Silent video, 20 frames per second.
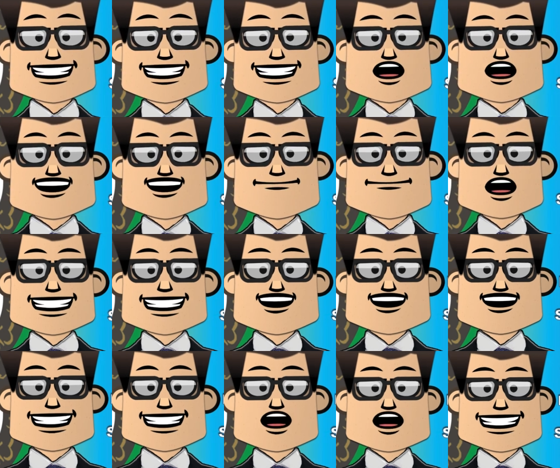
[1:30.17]
brought upon
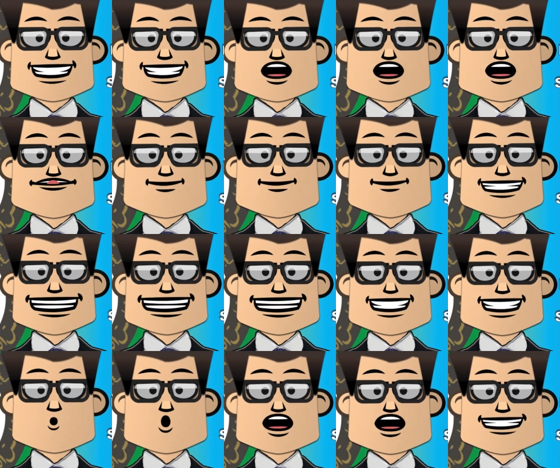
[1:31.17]
by Jaber Al Ahmed.
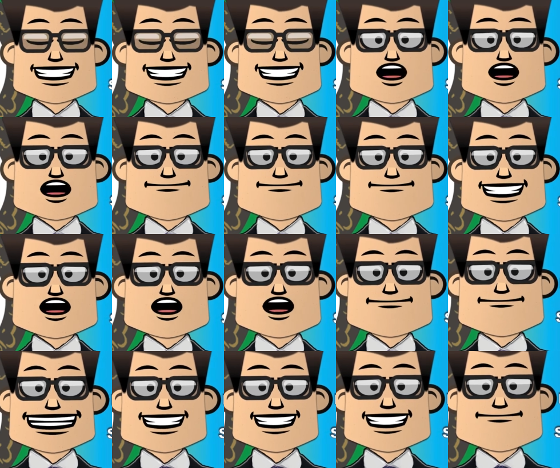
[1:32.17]
He visited Abu
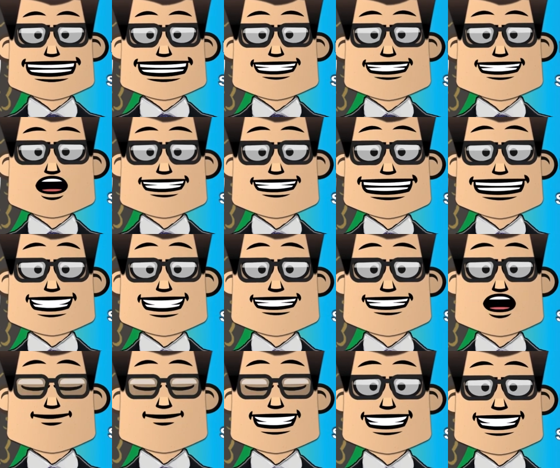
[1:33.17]
Dhabi to meet with Sheikh
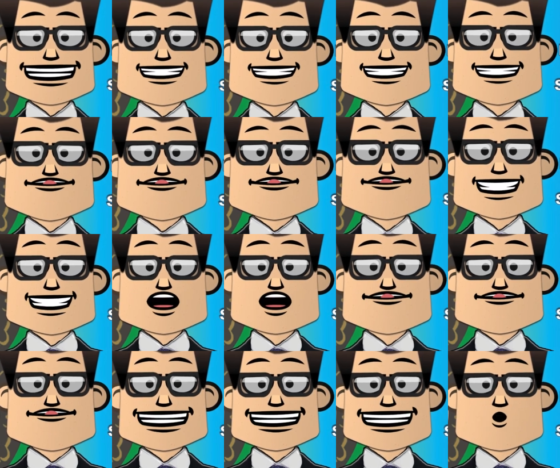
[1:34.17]
Zayed bin Sultan
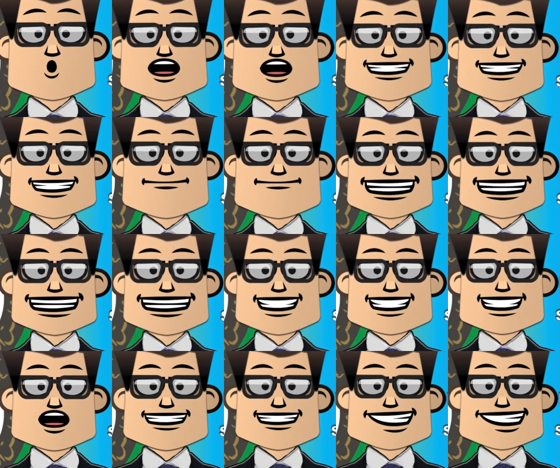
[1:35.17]
Al Nahyan, and a meeting
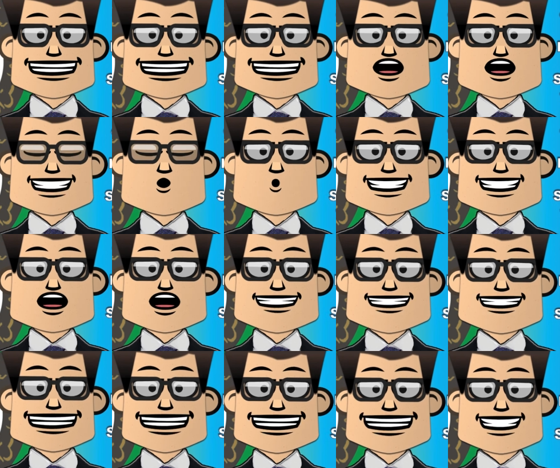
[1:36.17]
was created to announce
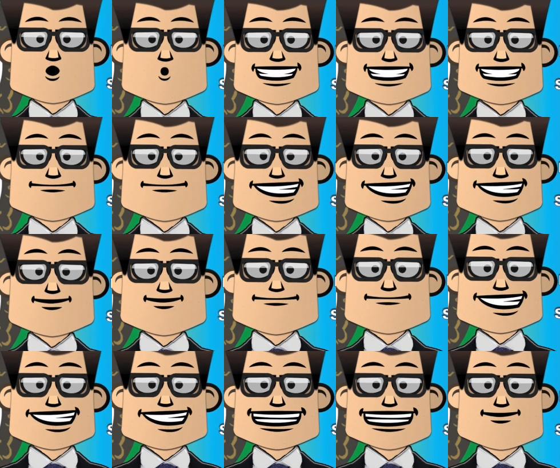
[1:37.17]
the union comprised
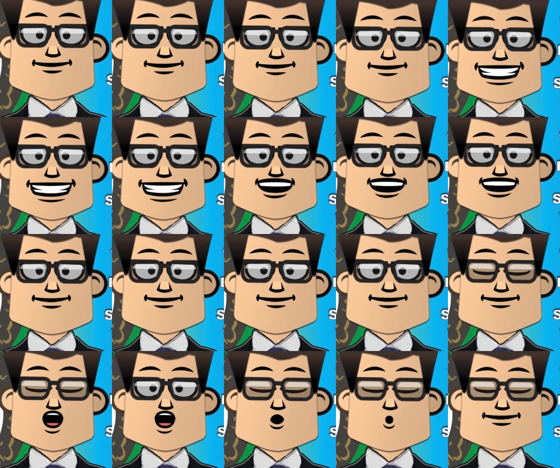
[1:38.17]
Bahrain, Kuwait,
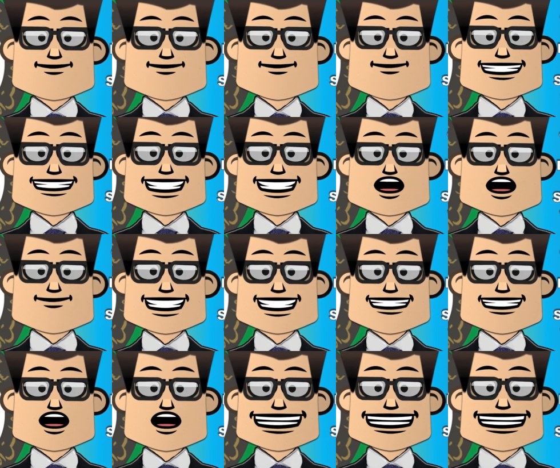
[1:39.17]
Oman, Qatar,
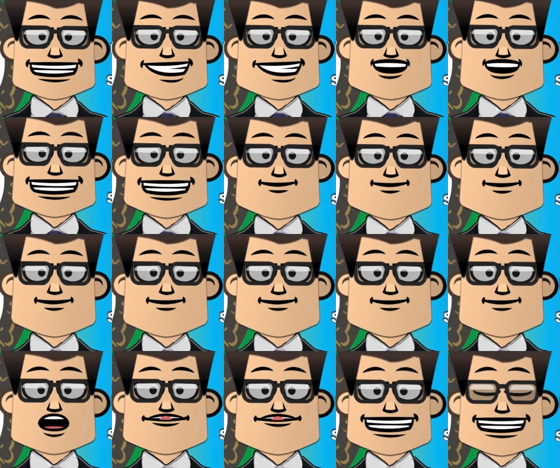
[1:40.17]
Saudi Arabia,
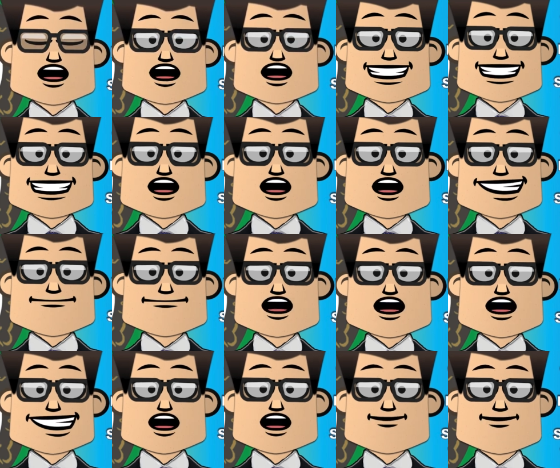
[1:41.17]
and the United Arab
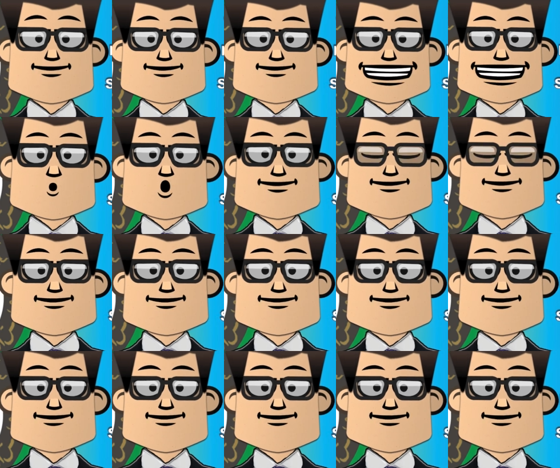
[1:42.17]
Emirates, UAE.